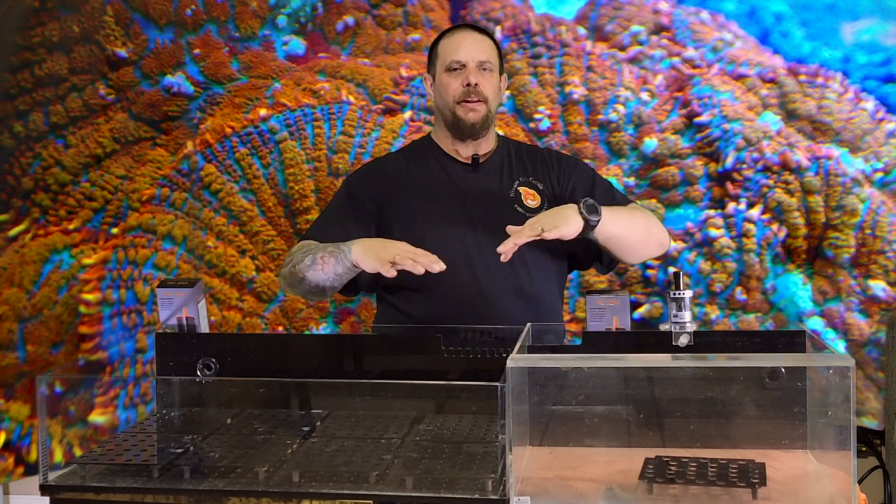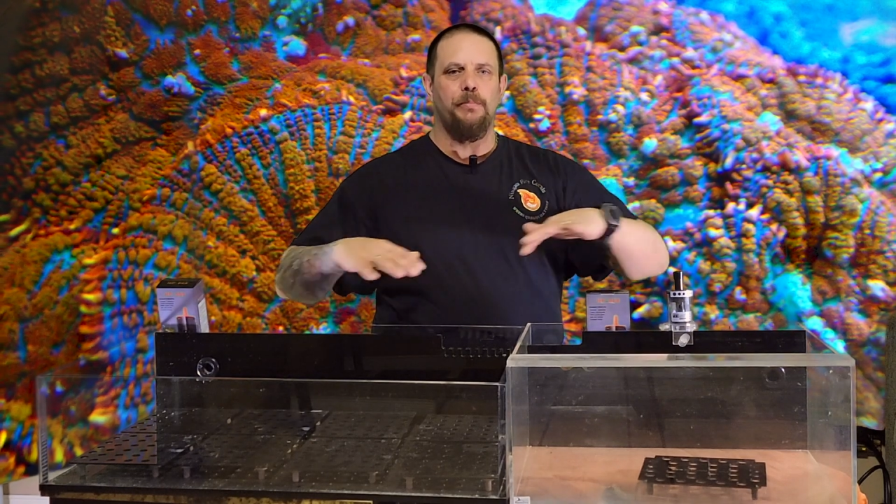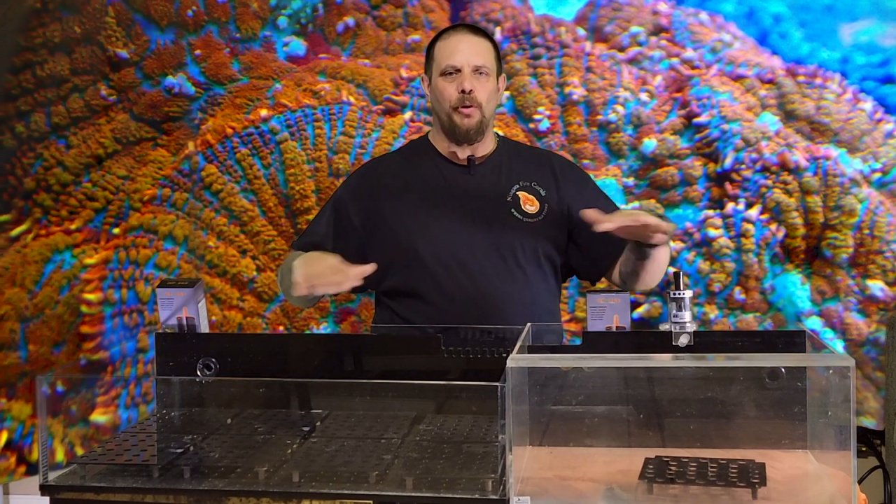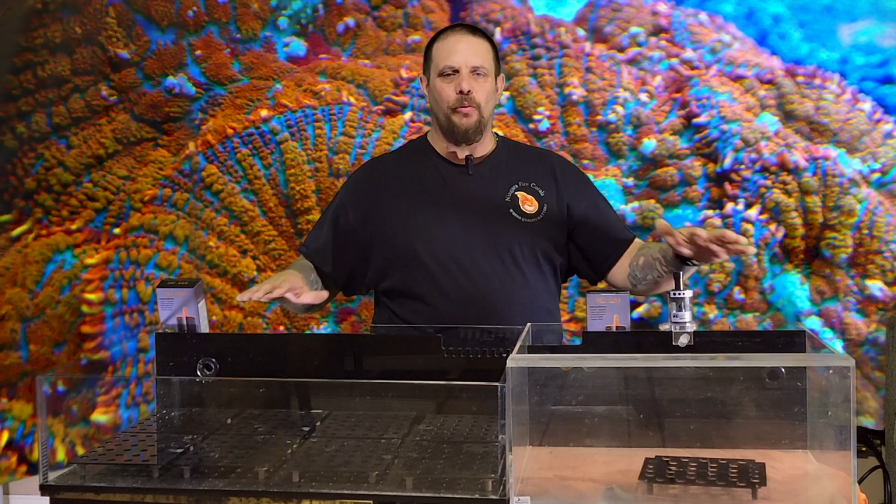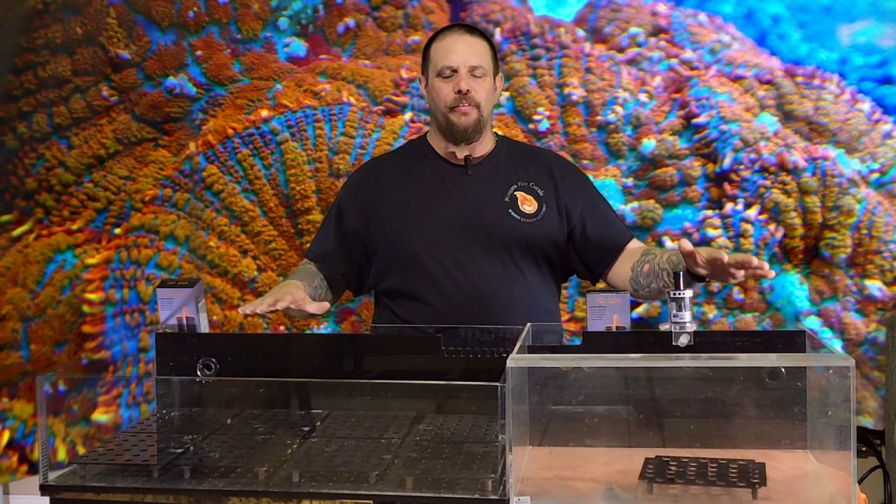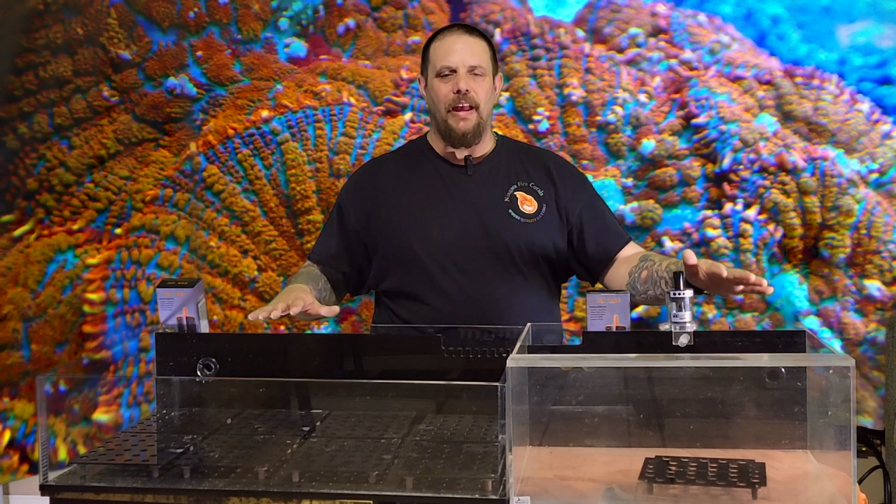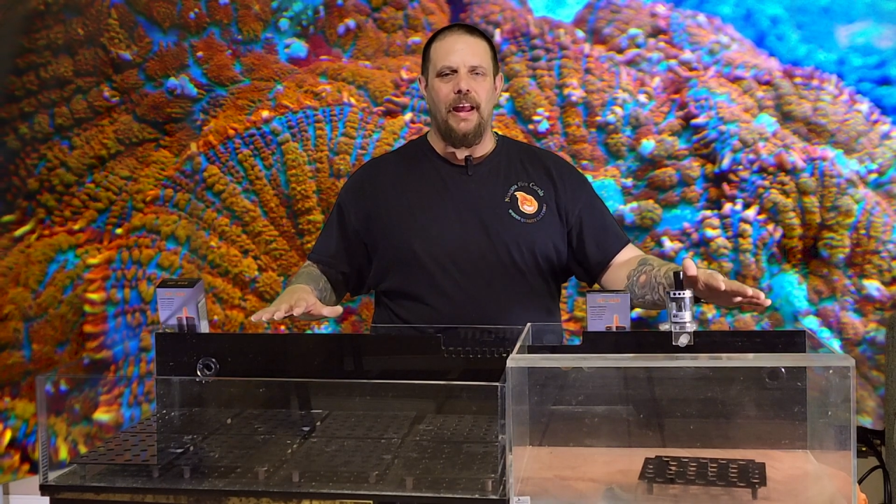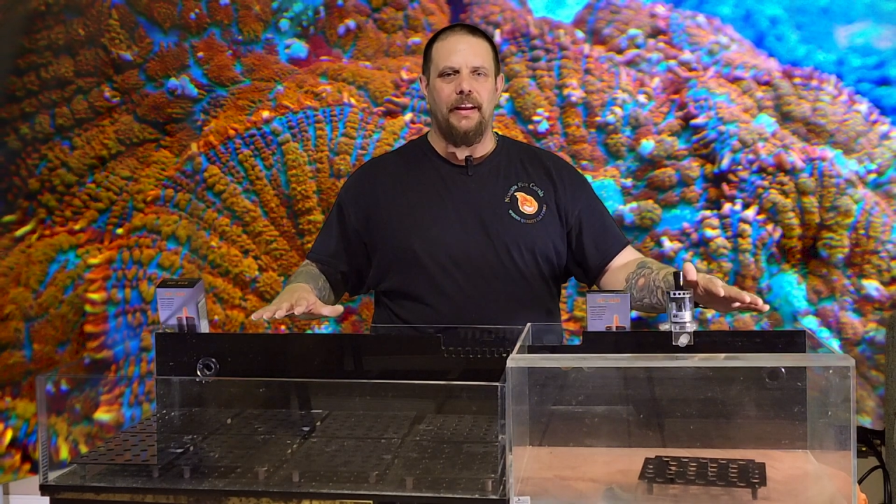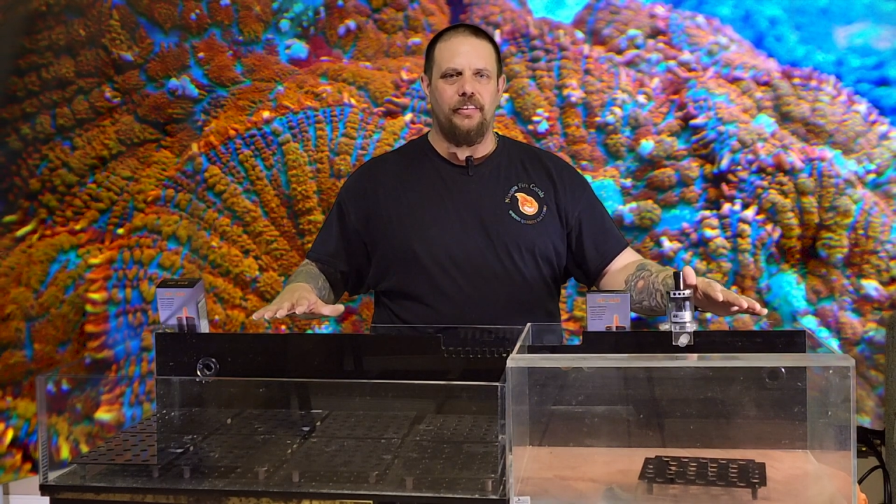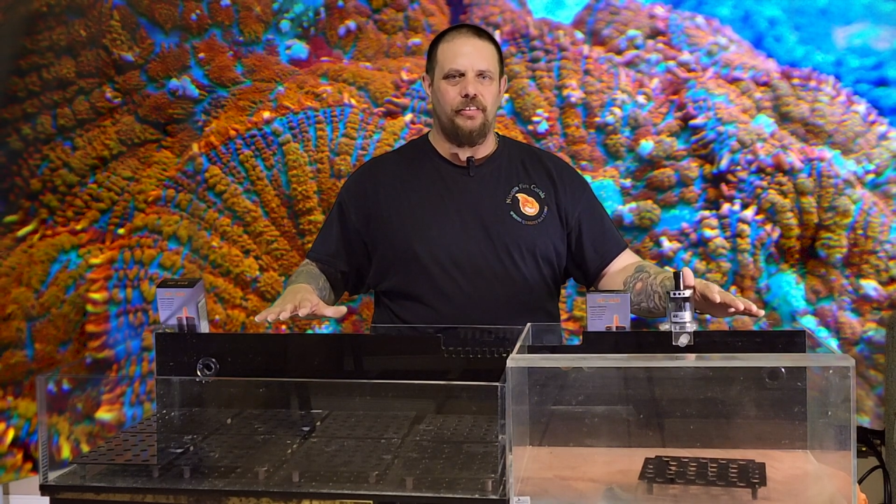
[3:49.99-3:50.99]
in both
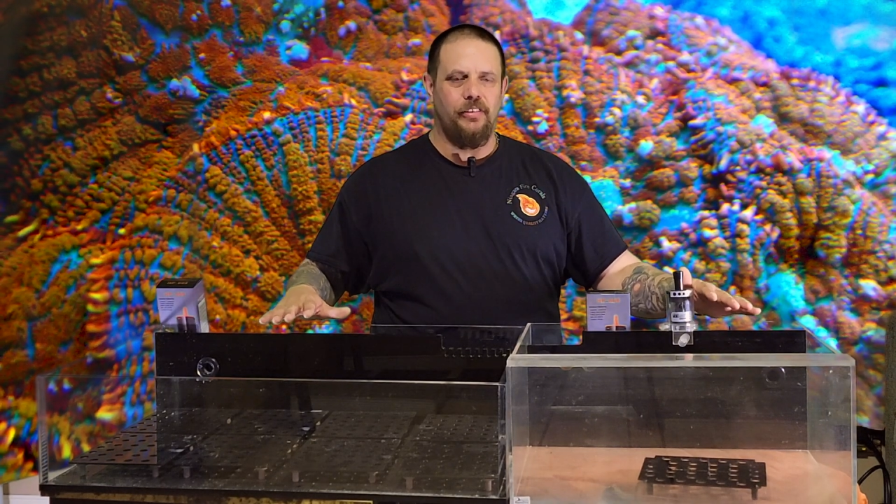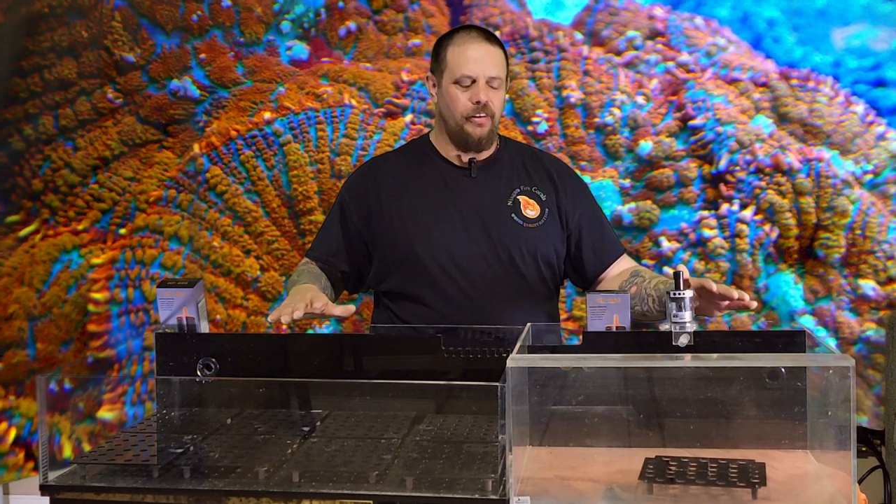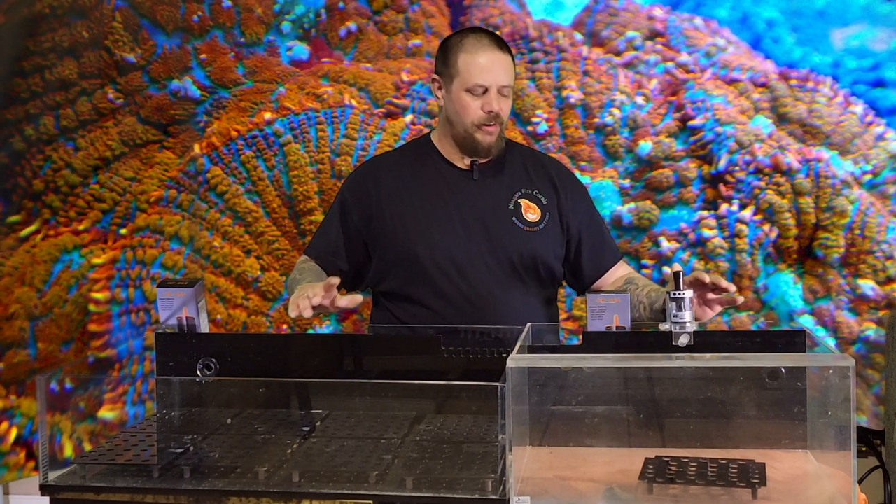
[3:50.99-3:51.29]
tanks.